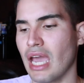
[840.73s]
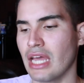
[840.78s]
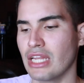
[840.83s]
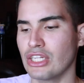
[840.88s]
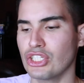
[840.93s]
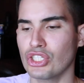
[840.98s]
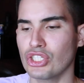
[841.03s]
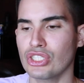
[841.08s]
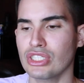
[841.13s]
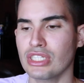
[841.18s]

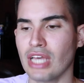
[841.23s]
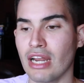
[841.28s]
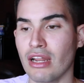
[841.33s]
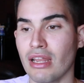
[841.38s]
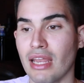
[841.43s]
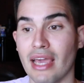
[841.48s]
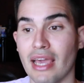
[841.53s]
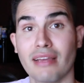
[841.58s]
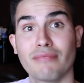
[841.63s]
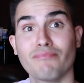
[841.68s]
and just kind
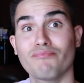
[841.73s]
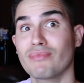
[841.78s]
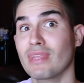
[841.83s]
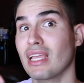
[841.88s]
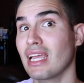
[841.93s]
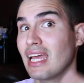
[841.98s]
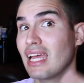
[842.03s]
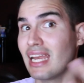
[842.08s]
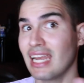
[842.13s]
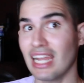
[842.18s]
of like
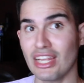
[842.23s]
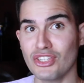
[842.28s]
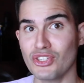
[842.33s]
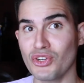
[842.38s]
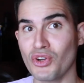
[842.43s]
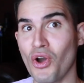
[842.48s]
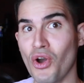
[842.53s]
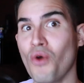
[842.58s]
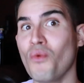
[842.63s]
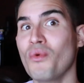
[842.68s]
let
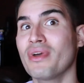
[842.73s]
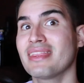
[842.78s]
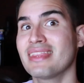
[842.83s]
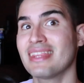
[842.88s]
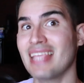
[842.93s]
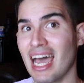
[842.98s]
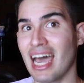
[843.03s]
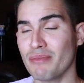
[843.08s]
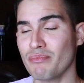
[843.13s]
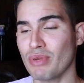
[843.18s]
you go with
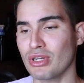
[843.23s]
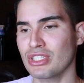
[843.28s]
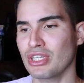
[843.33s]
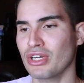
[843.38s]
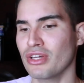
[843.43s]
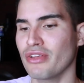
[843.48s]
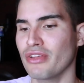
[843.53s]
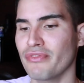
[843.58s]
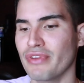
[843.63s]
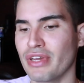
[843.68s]
that particular